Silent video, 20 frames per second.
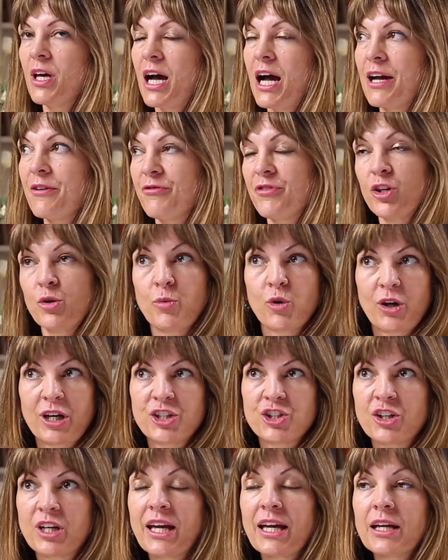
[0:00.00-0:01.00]
I feel more
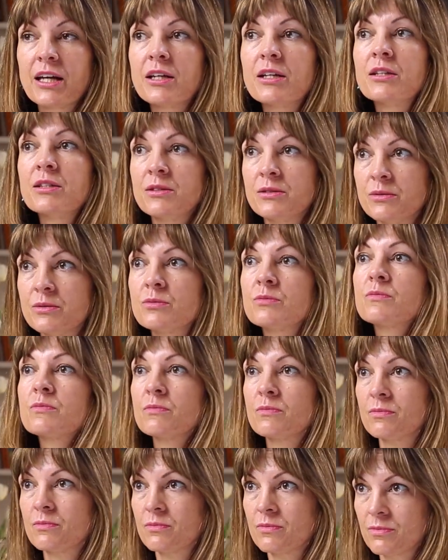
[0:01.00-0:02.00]
educated
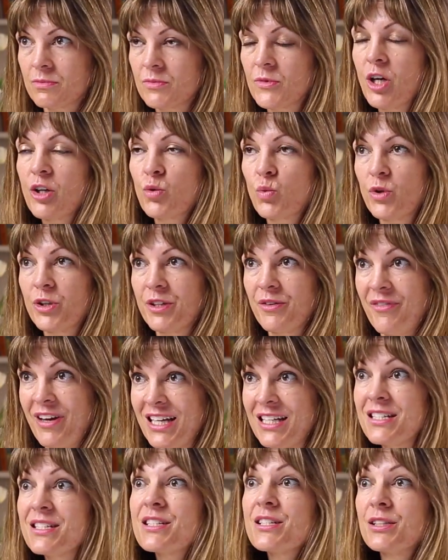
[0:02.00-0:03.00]
on world
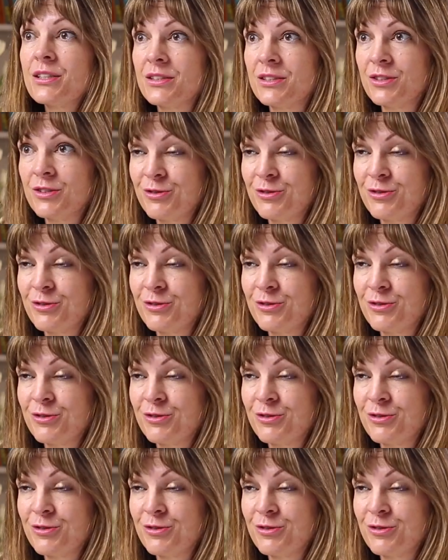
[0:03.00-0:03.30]
events.